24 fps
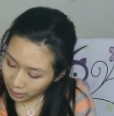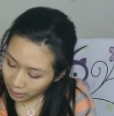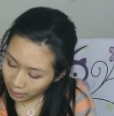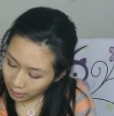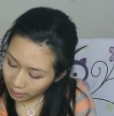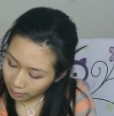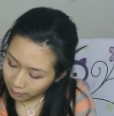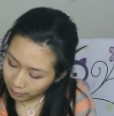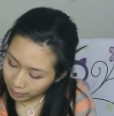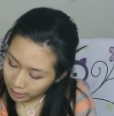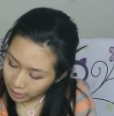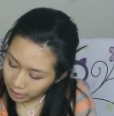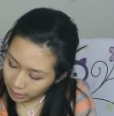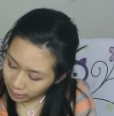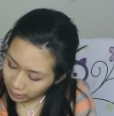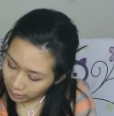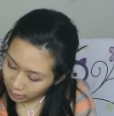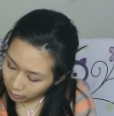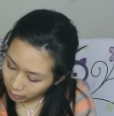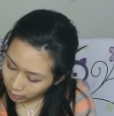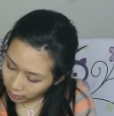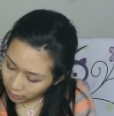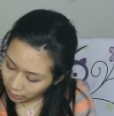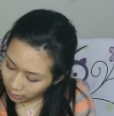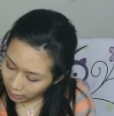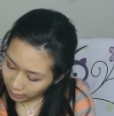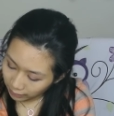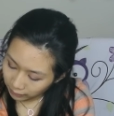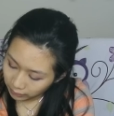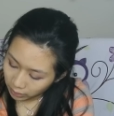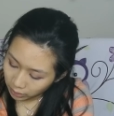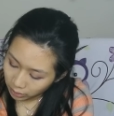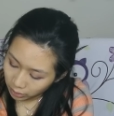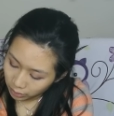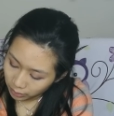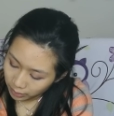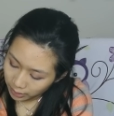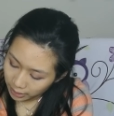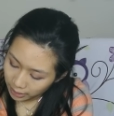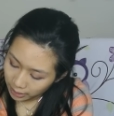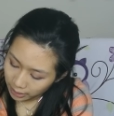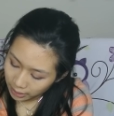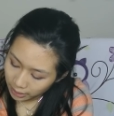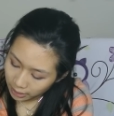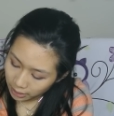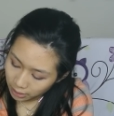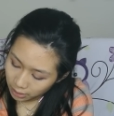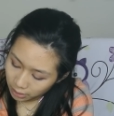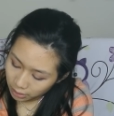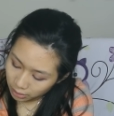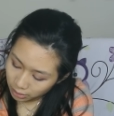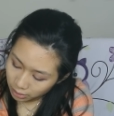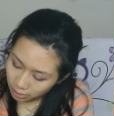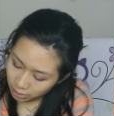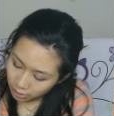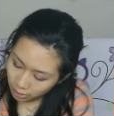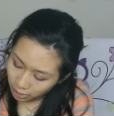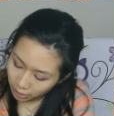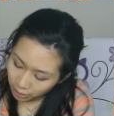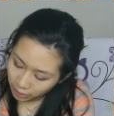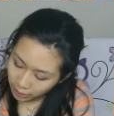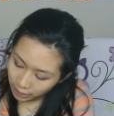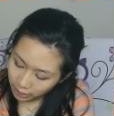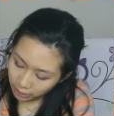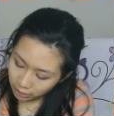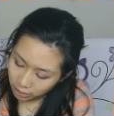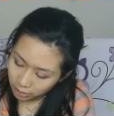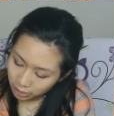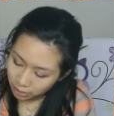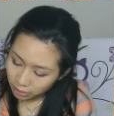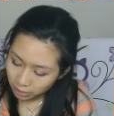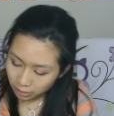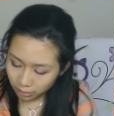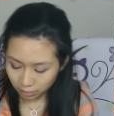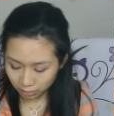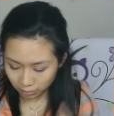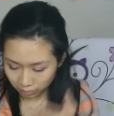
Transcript: and basically what you'll have to do is start it